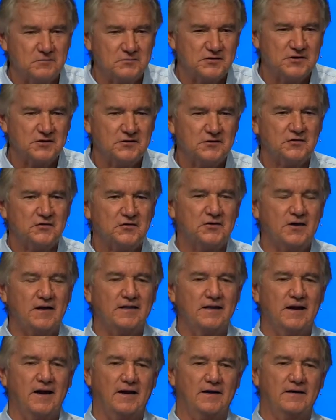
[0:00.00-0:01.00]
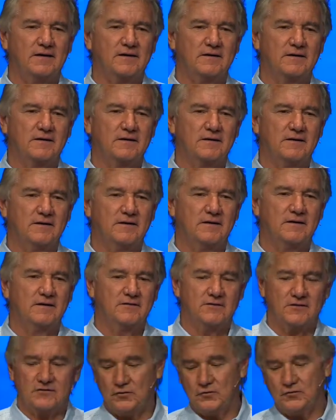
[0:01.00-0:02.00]
Jesus said that. He
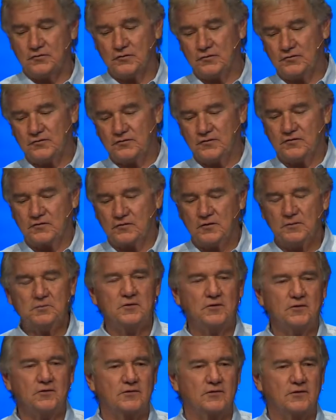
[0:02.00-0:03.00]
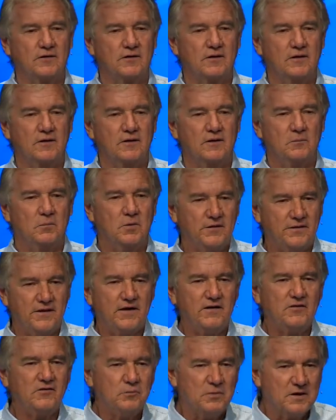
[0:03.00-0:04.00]
said, You search the scriptures, but
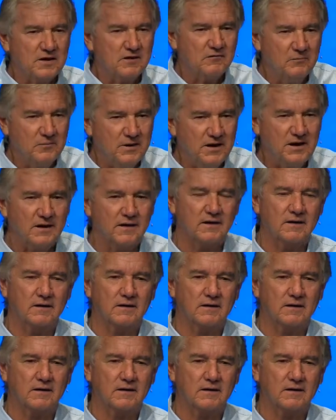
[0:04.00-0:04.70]
they speak of me.